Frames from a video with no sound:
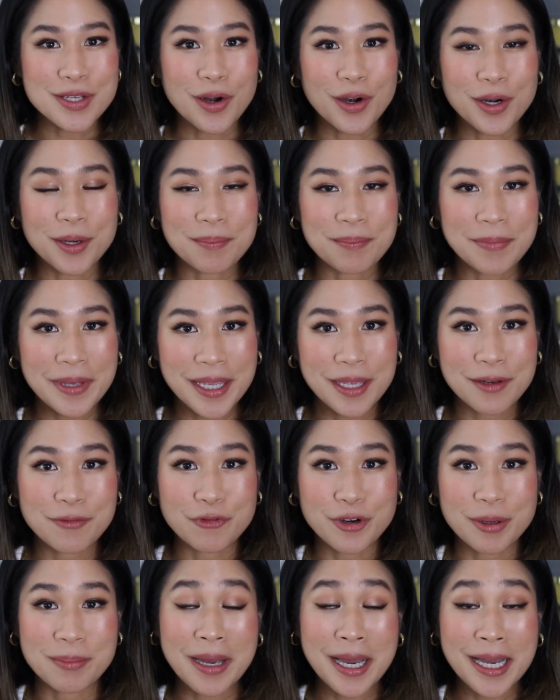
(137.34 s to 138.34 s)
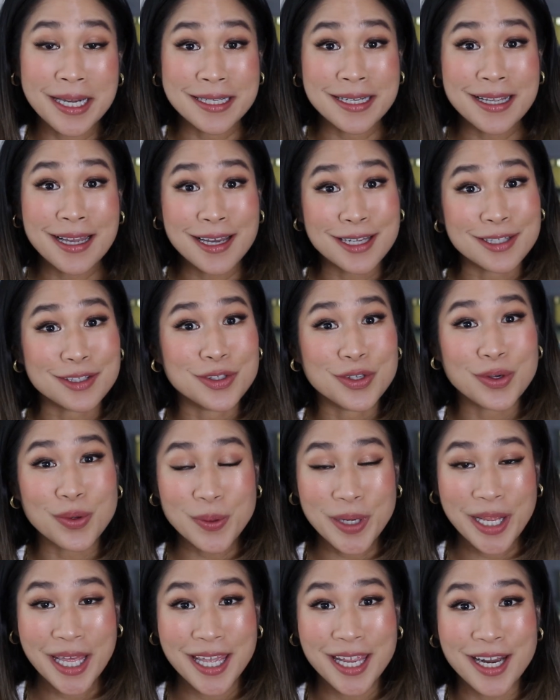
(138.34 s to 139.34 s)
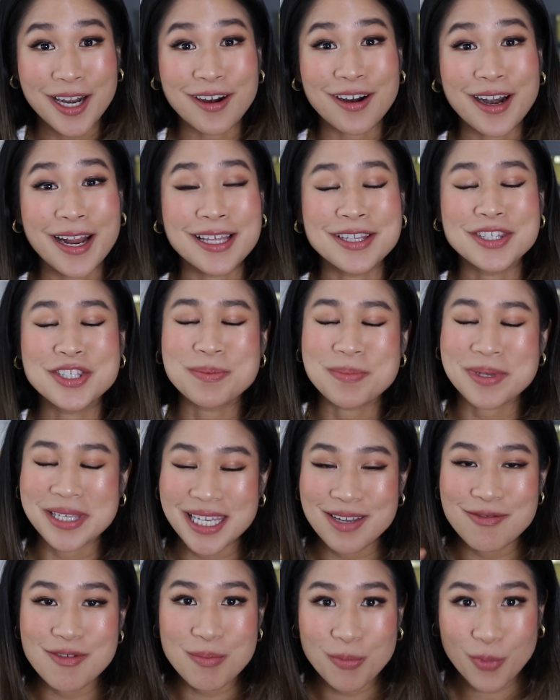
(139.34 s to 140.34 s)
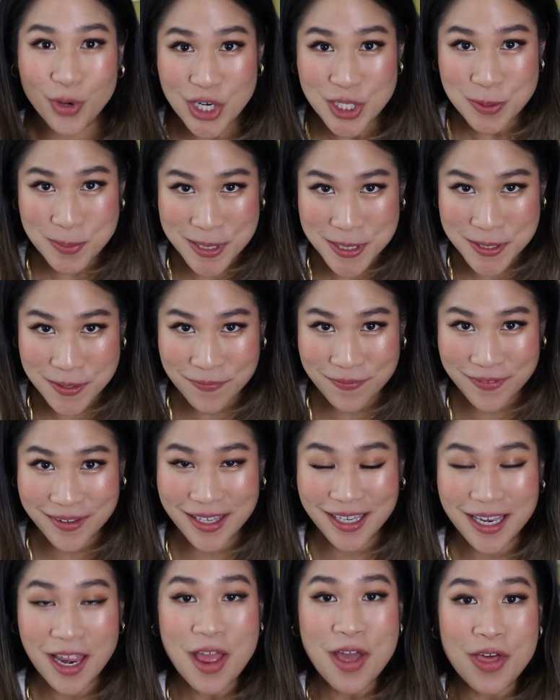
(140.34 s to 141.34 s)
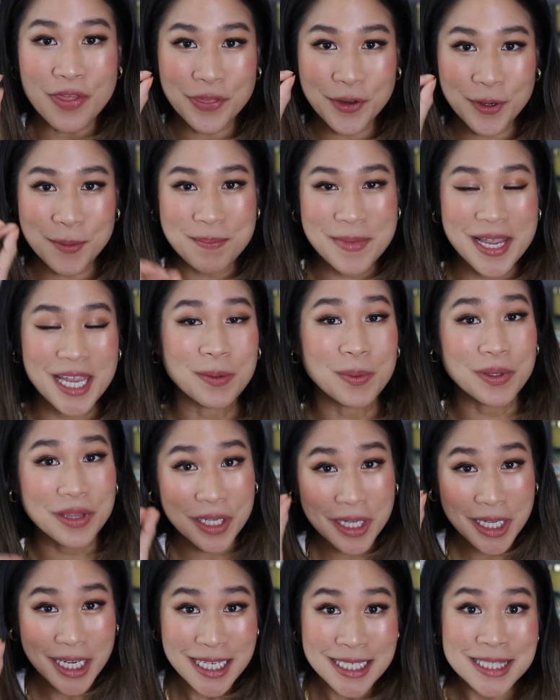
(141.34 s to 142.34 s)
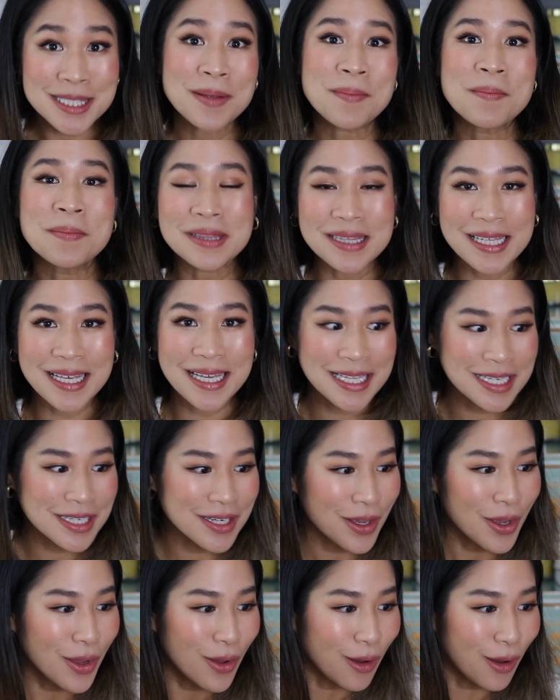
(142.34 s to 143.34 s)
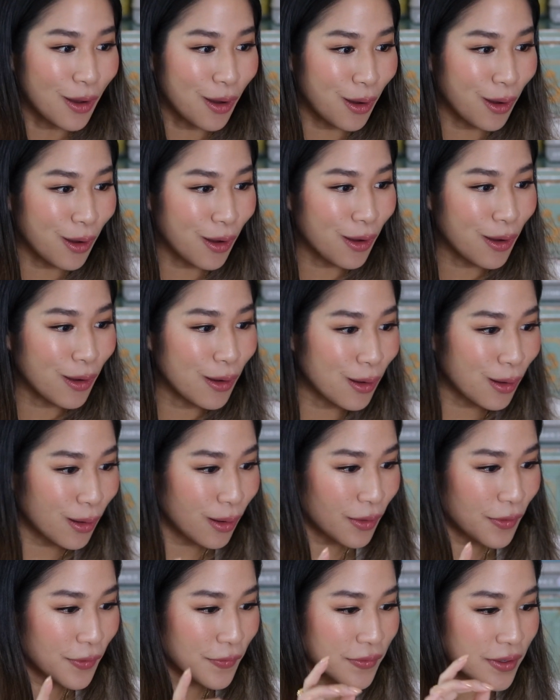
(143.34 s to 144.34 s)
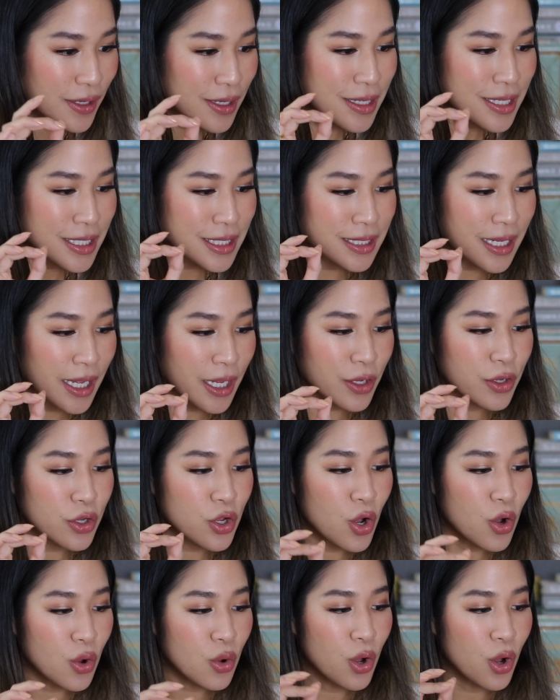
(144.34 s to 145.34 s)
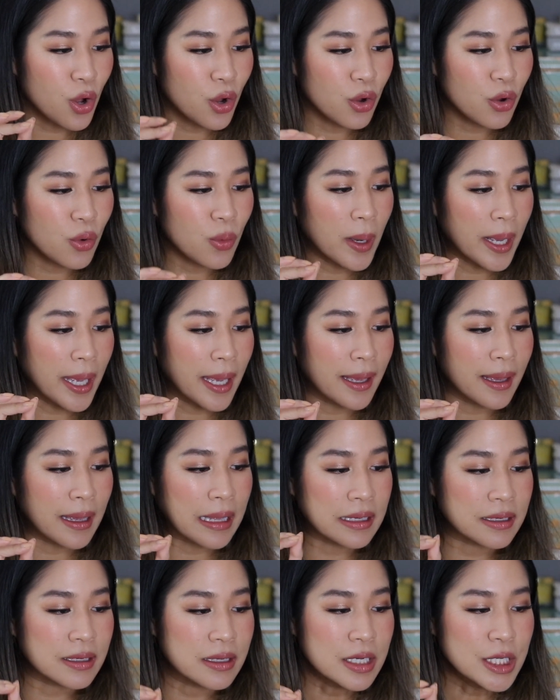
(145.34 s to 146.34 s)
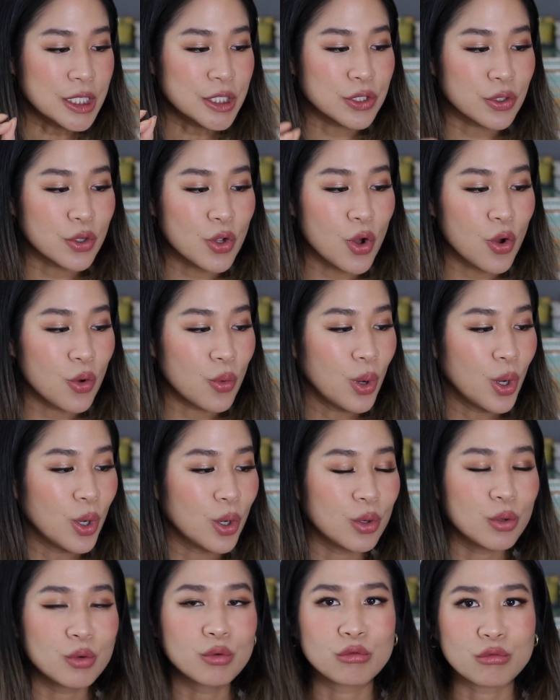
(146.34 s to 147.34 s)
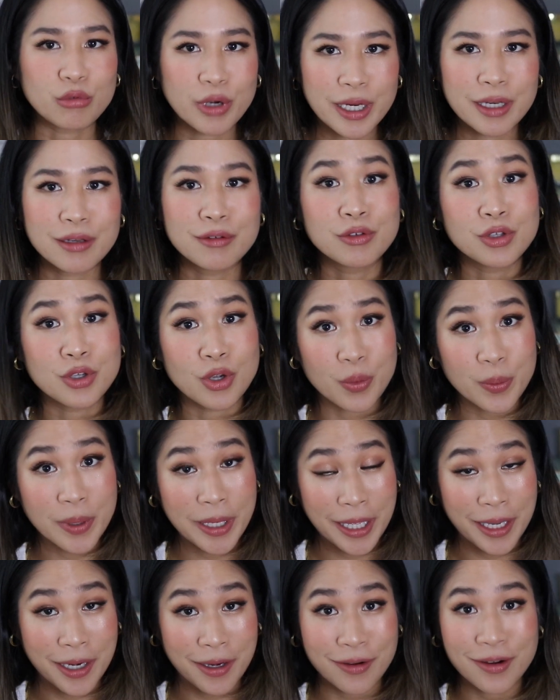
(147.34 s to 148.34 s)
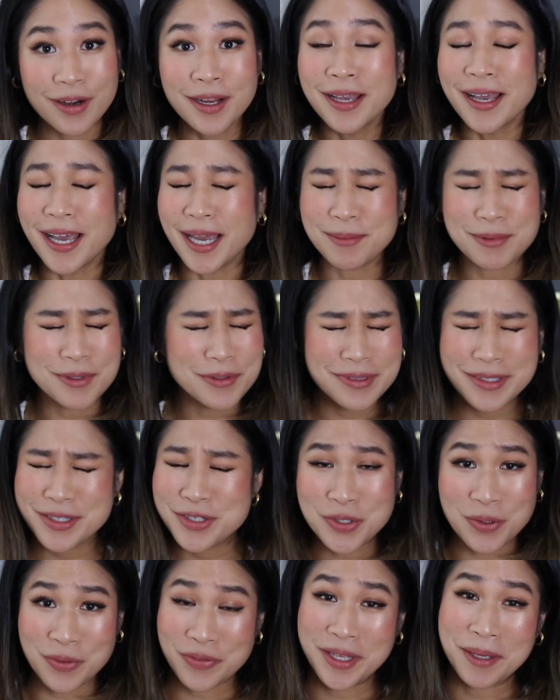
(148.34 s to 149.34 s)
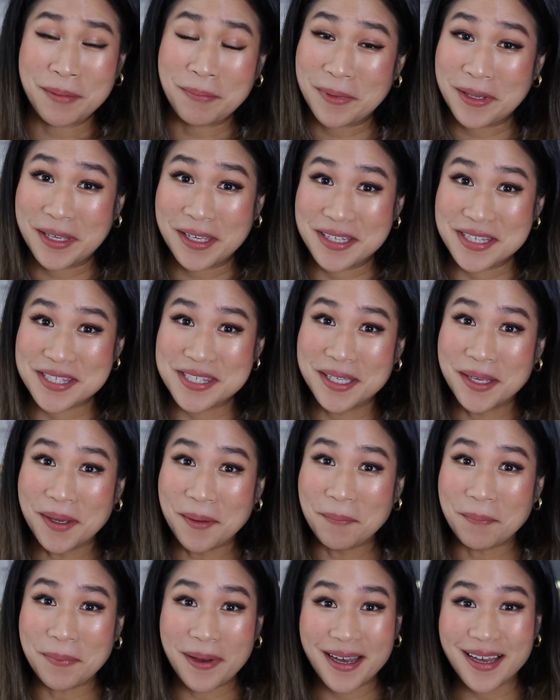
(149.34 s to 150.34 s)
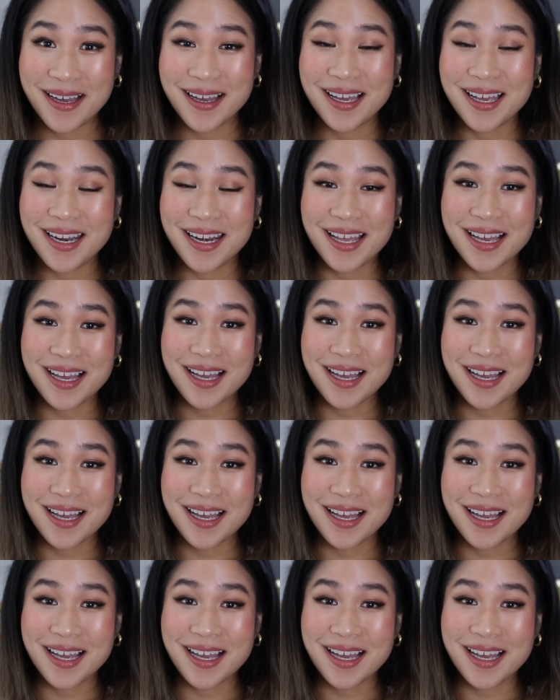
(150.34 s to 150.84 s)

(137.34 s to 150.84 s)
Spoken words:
are made from uncut goat hair, and to be even more specific, they're made with a custom blend of Saikoho and Sokoho grade goat hair. I'm not really sure what that means, but